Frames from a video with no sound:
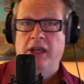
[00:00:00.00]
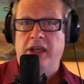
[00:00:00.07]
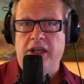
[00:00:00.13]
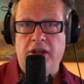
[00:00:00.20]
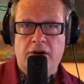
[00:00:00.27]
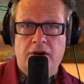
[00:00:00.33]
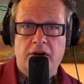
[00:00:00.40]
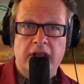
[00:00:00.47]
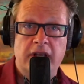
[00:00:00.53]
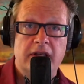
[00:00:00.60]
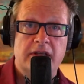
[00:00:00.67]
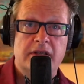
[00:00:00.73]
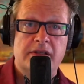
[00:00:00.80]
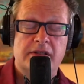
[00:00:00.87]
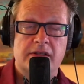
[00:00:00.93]
Here
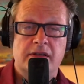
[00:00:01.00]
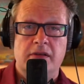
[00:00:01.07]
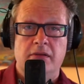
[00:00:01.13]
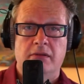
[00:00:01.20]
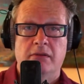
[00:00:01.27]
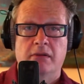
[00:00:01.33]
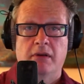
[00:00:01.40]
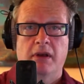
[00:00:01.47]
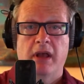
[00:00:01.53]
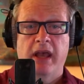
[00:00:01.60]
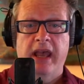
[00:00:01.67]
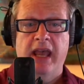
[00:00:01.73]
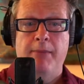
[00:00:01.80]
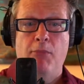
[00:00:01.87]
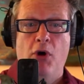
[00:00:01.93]
is
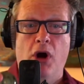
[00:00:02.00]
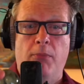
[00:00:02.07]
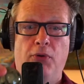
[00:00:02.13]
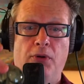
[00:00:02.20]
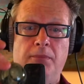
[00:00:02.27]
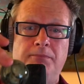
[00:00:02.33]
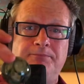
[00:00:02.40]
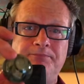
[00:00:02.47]
a marble.